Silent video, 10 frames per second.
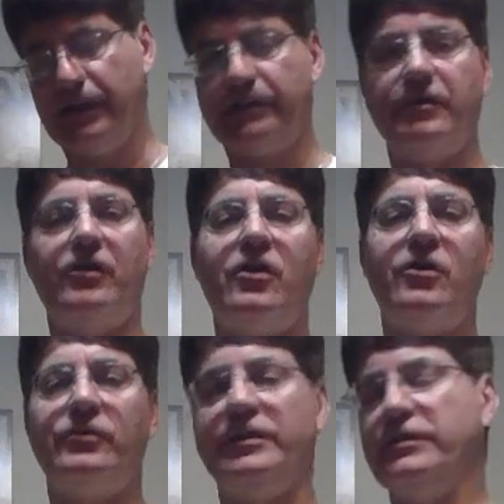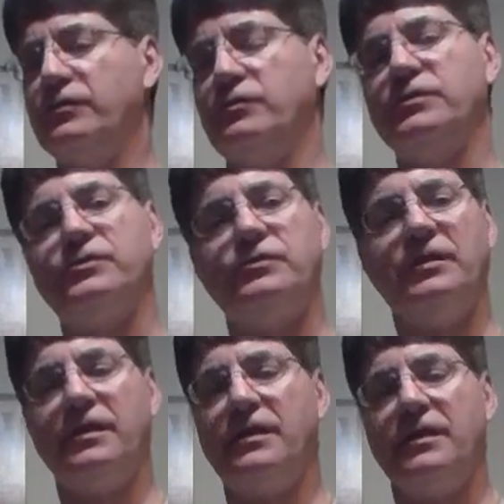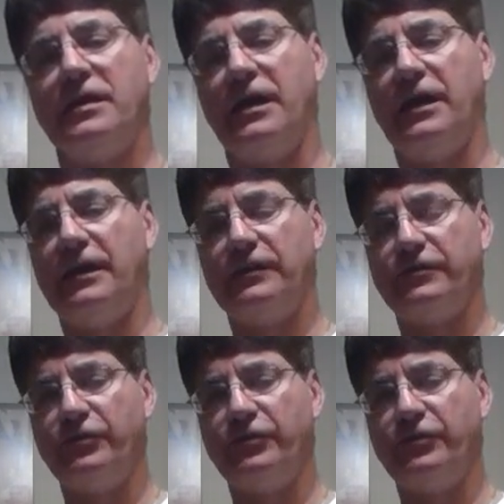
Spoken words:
It's all into to